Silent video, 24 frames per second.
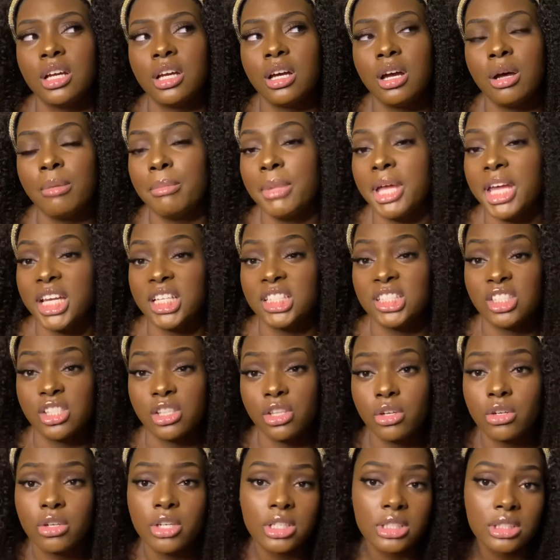a man's
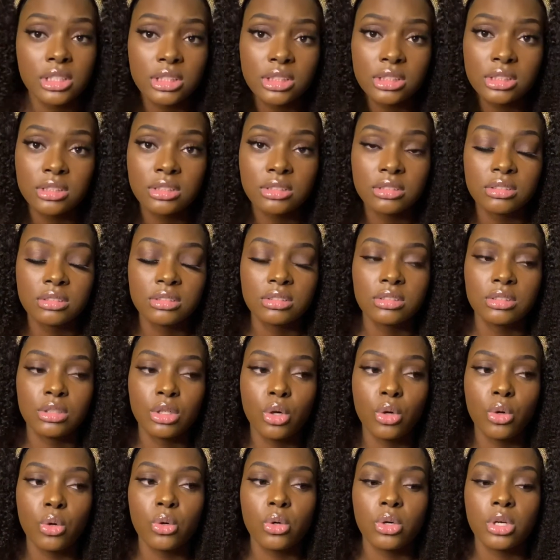thoughts
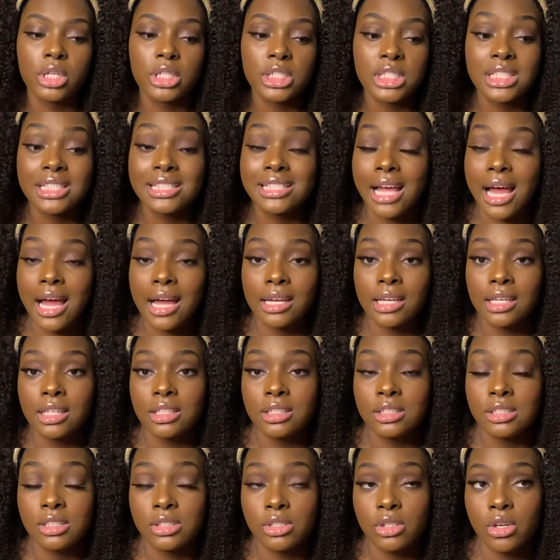or
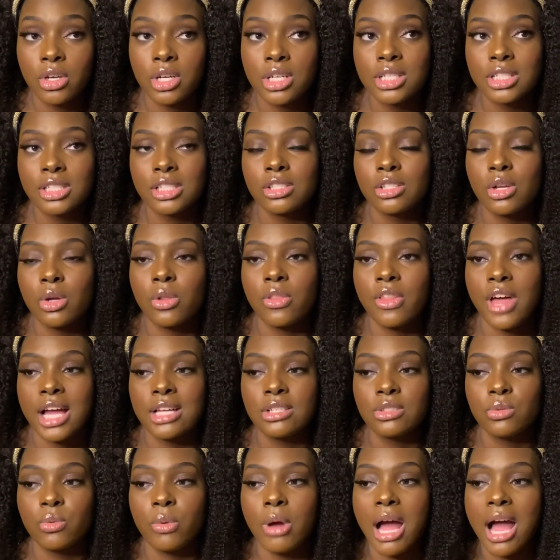society's thoughts. So
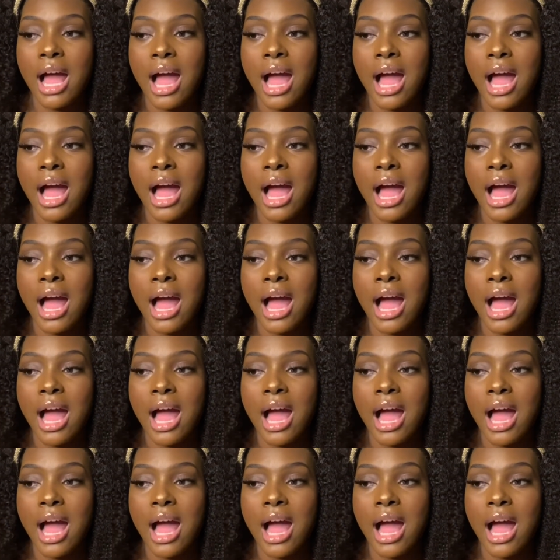that's why